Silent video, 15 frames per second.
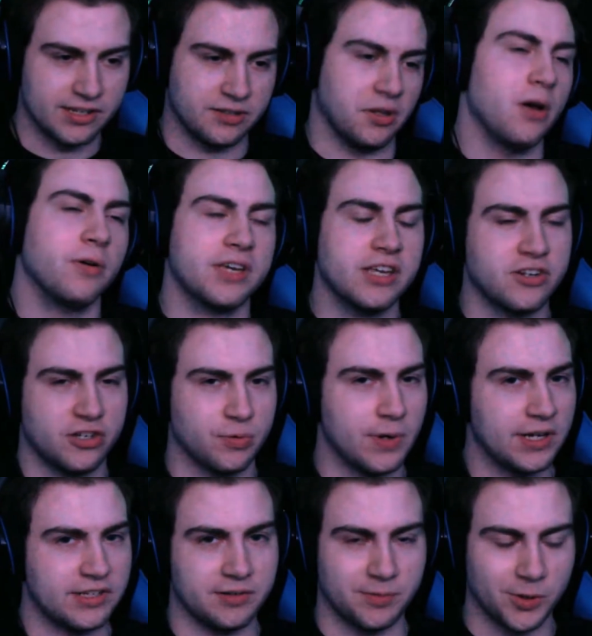Because Loki just
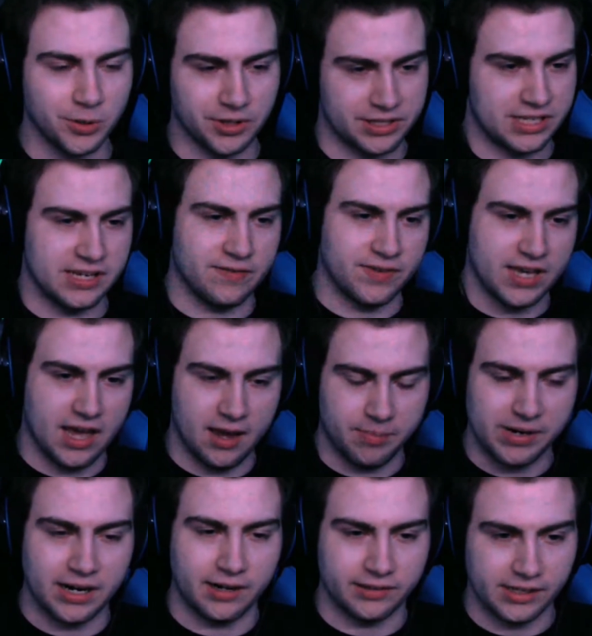wants to rule the
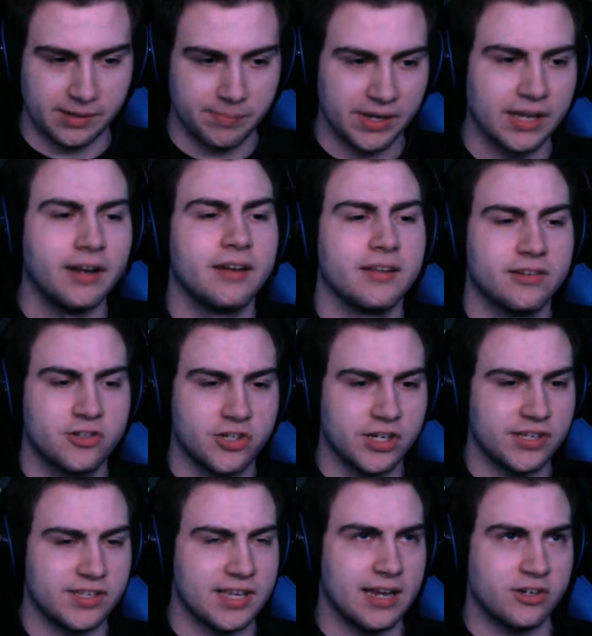TVA, apparently, but
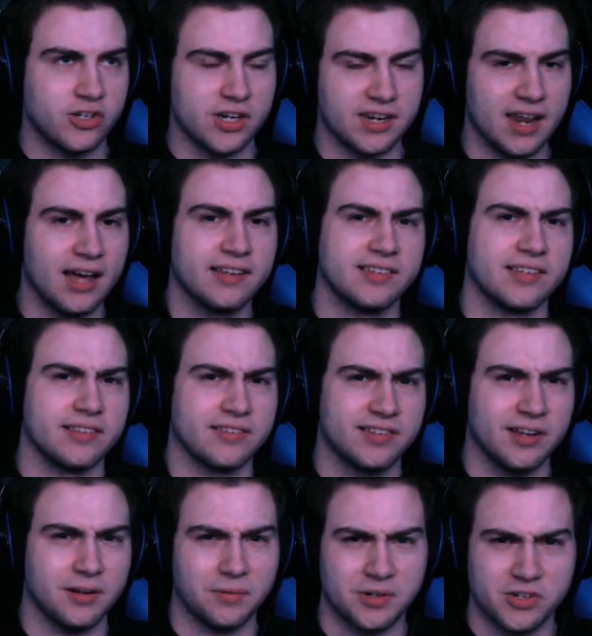she said she doesn't,
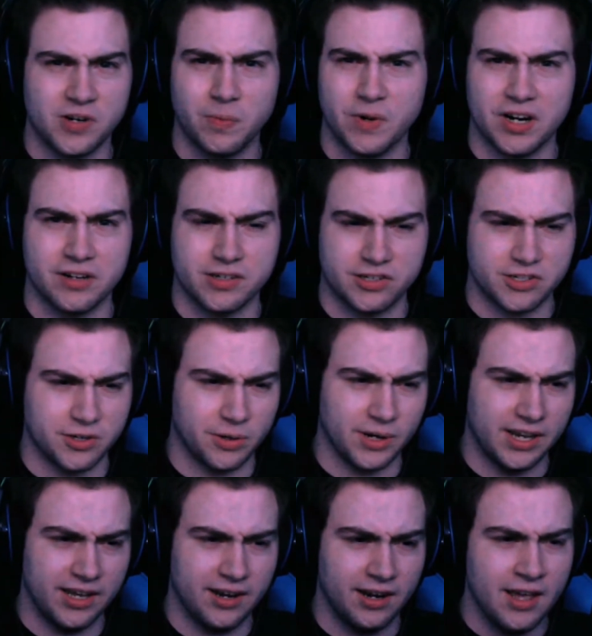so does she want to
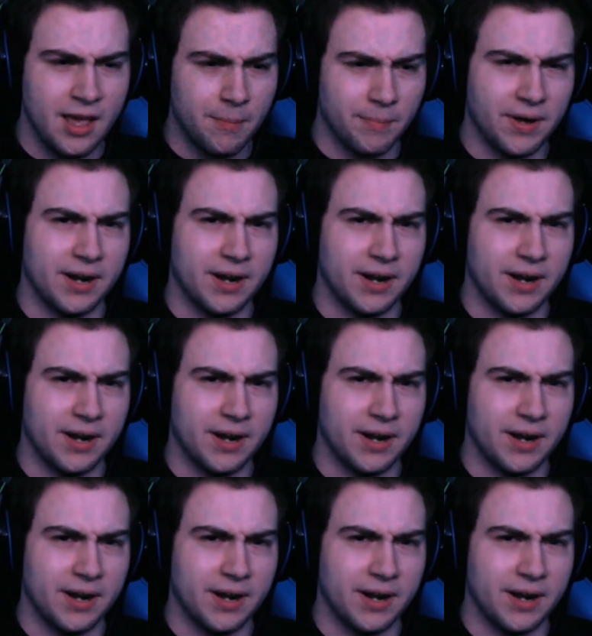destroy it?